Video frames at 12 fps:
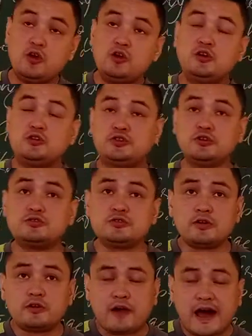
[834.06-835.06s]
Due to
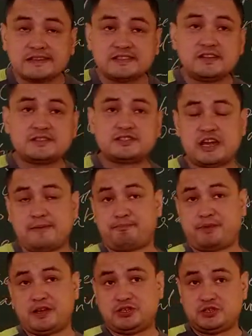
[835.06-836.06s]
the rise in the
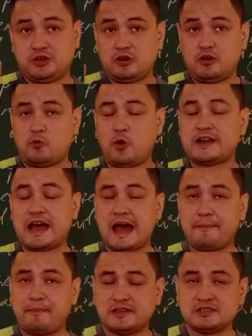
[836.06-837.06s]
temperature, what
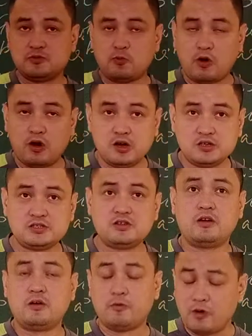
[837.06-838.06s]
happens was,
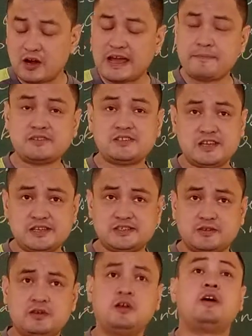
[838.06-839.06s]
what happens is
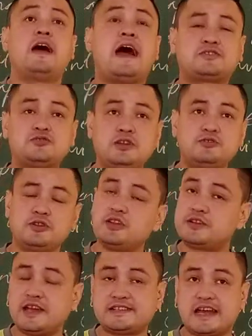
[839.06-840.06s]
actually during the
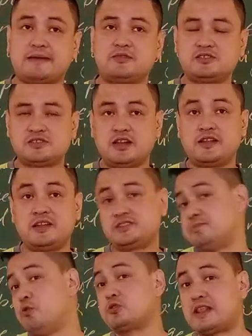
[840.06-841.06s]
daytime the sun hits
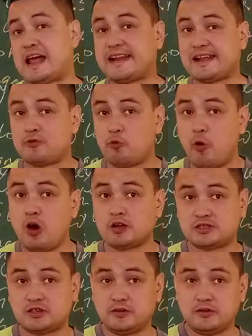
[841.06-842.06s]
both land and
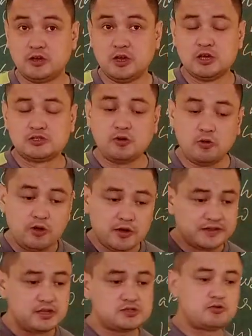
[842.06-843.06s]
water. So
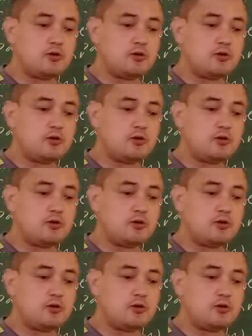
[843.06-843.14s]
in the soil